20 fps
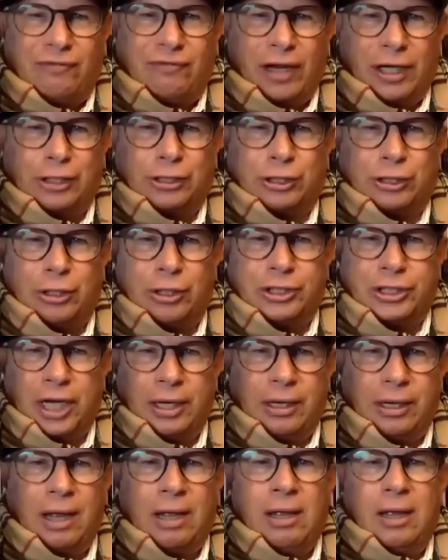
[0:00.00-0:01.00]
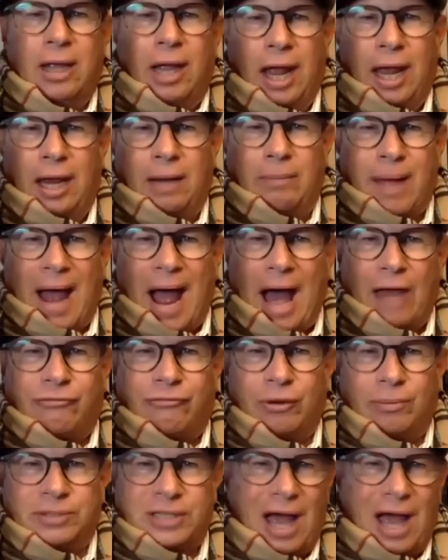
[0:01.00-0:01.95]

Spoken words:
fixtures in bathrooms.